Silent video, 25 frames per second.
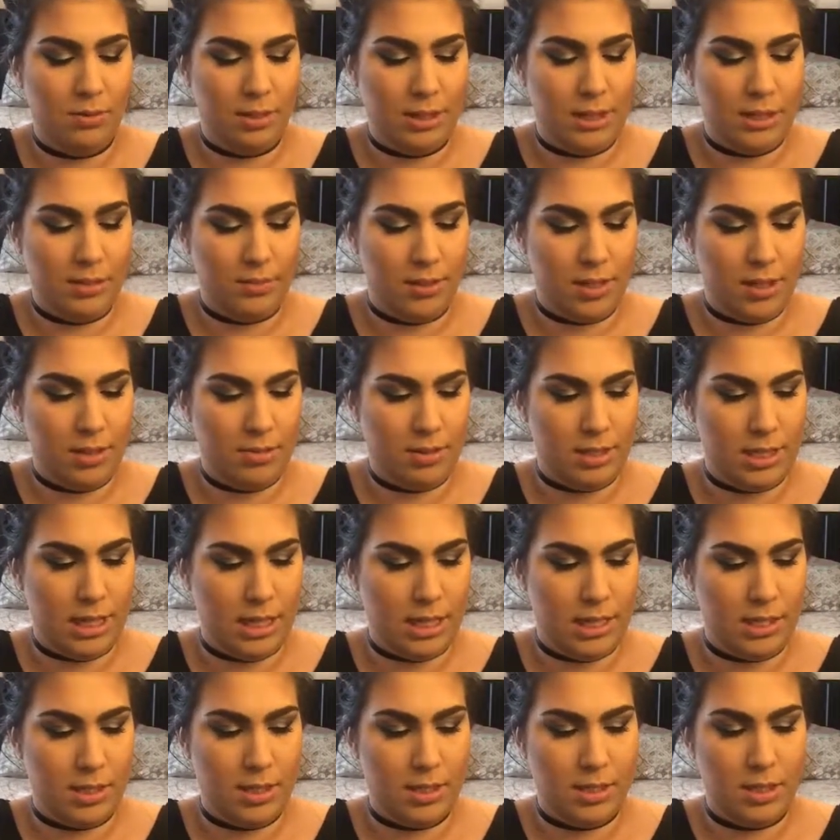I would never use
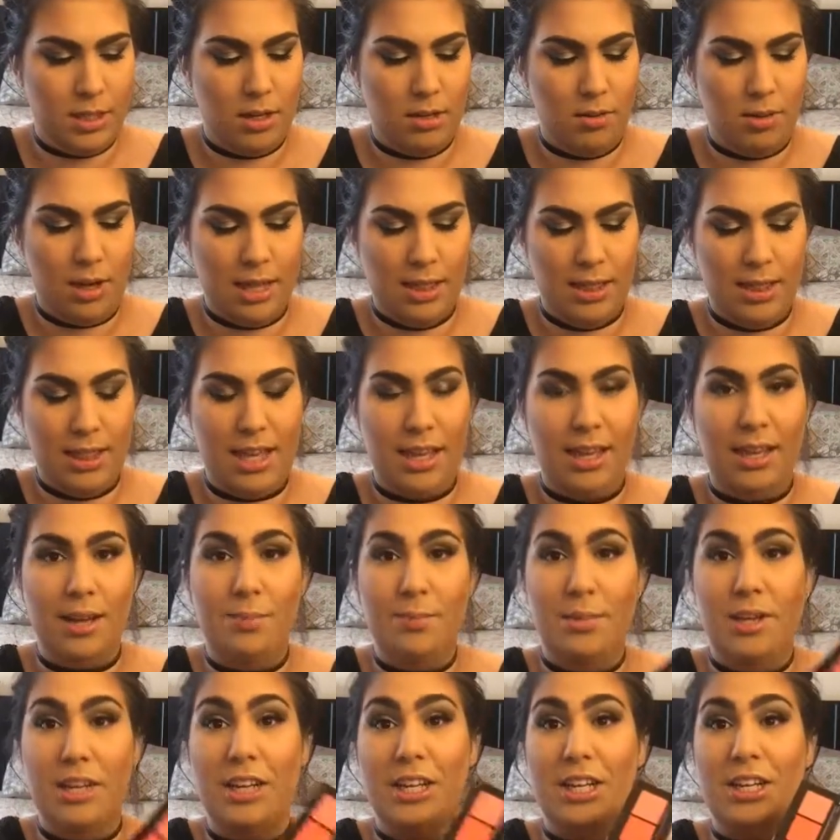that. So I think
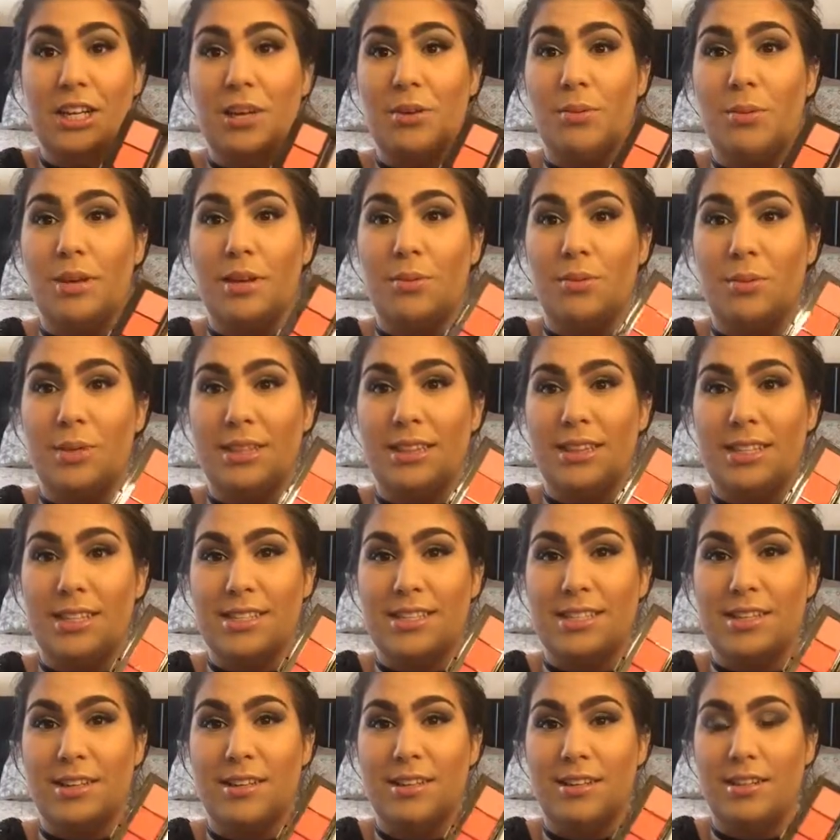I'm going to go in with
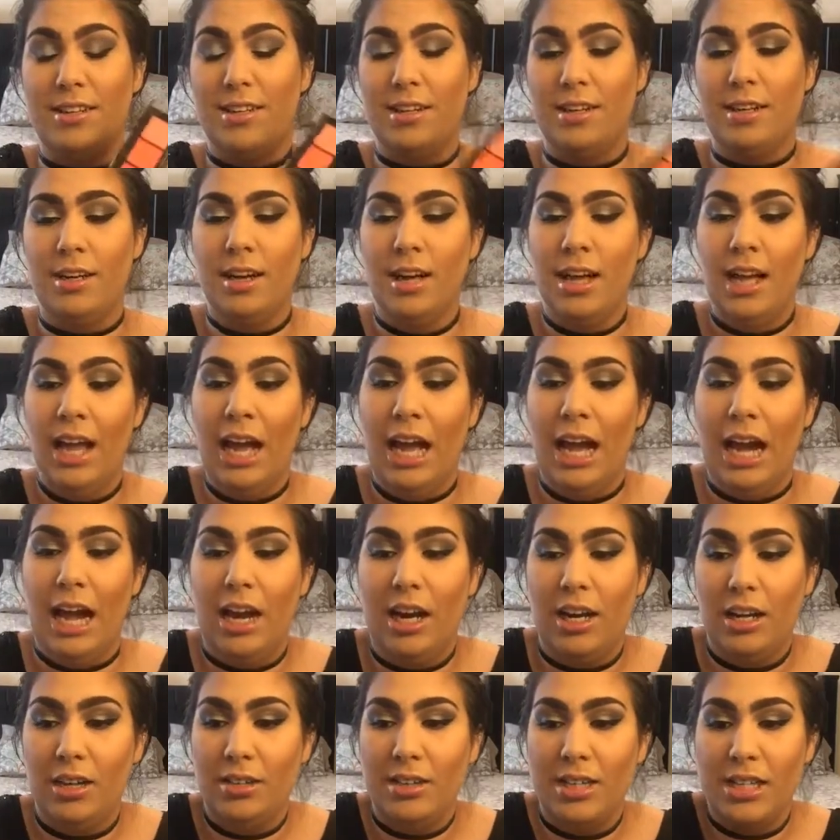this color.
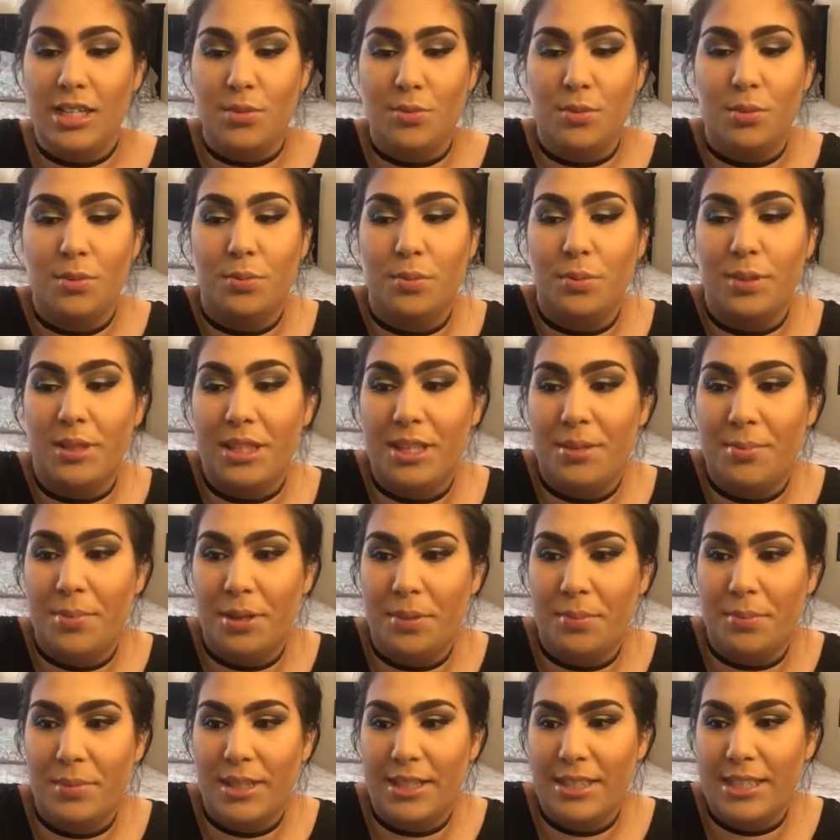I heard these were really
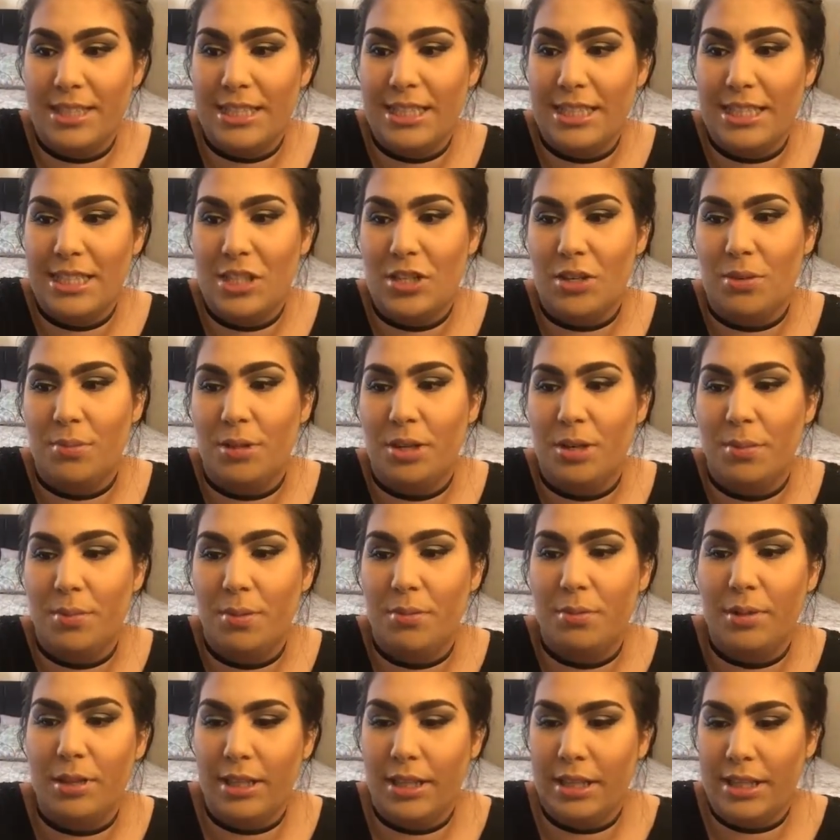pigmented, so I'm going to
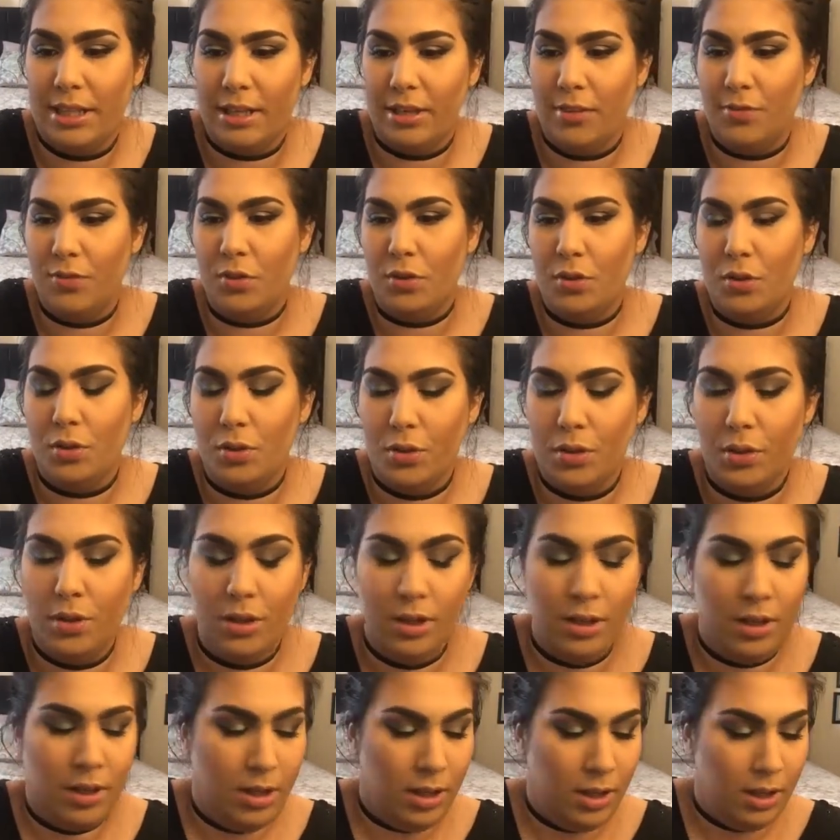be really
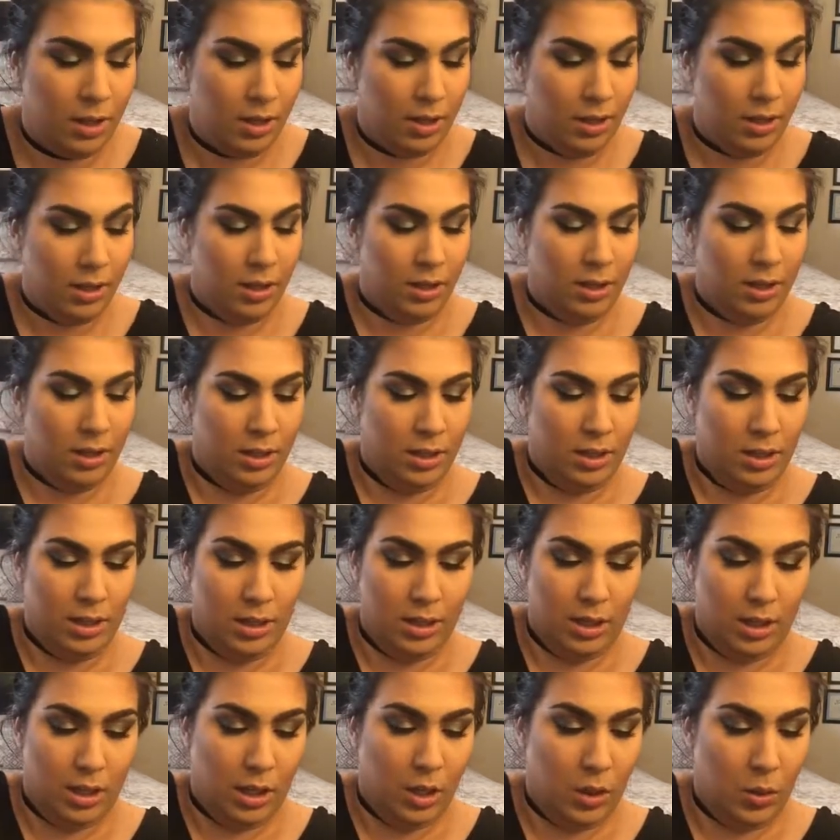careful.
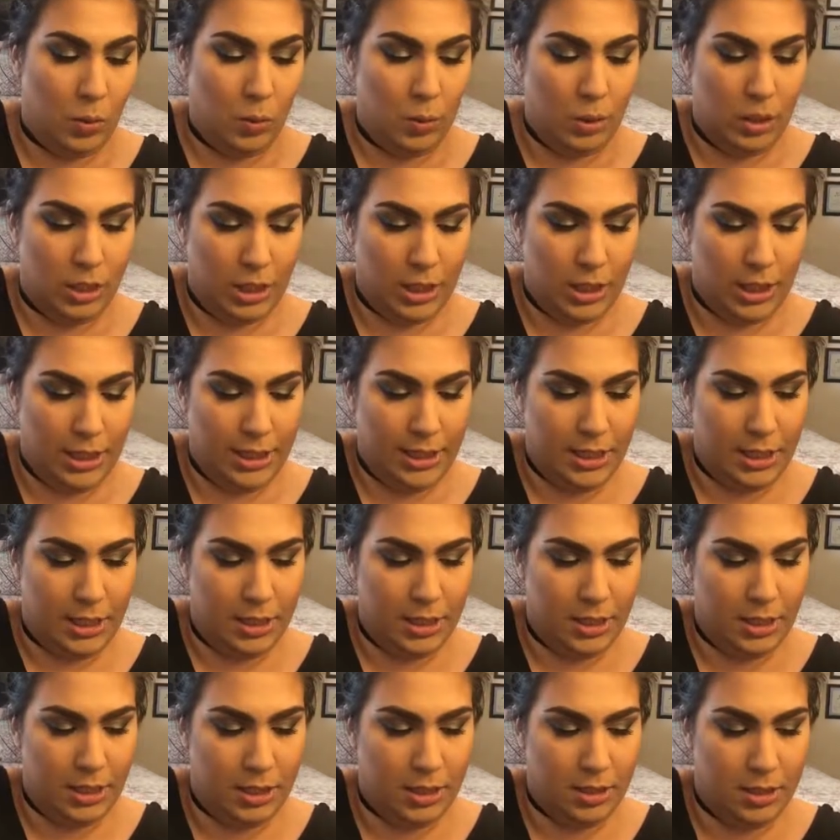Oh God.
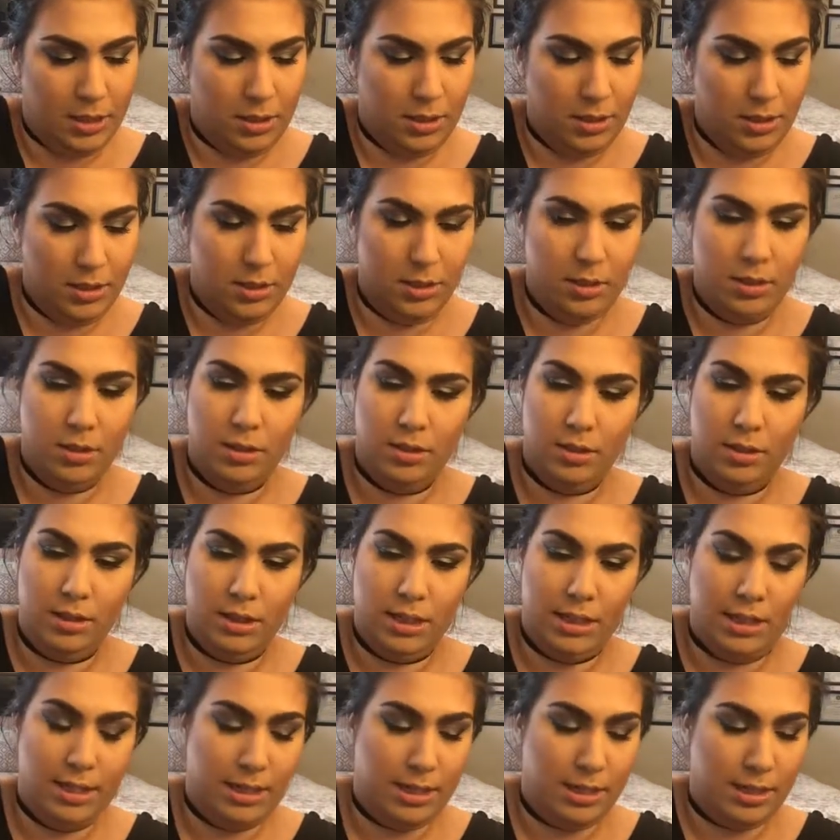
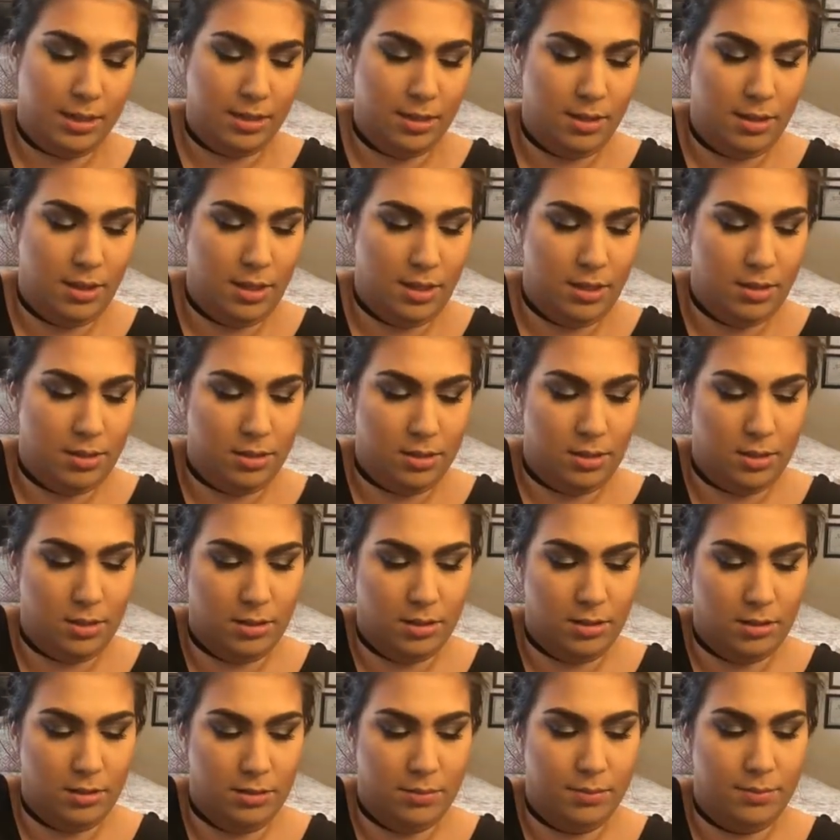Yeah, these
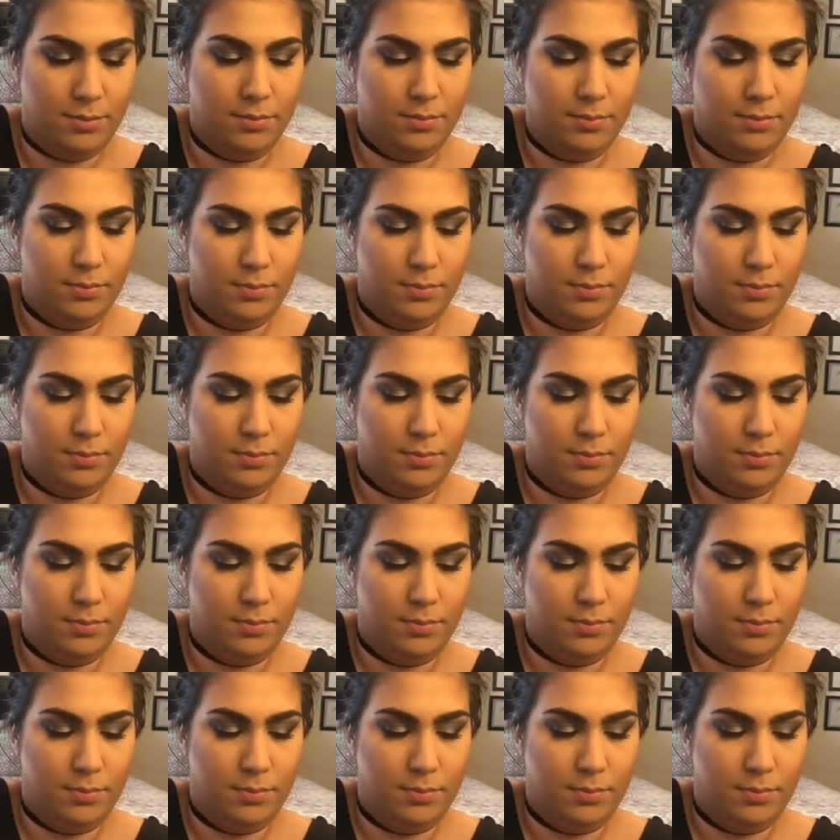are...